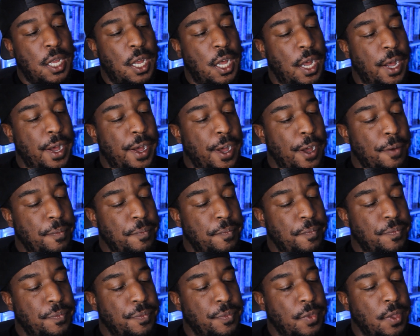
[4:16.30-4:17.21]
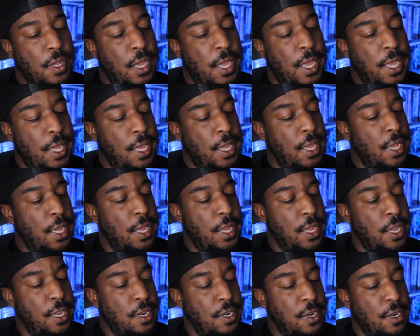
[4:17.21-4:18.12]
Um,
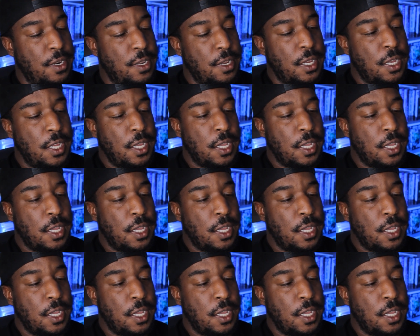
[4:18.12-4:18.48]
and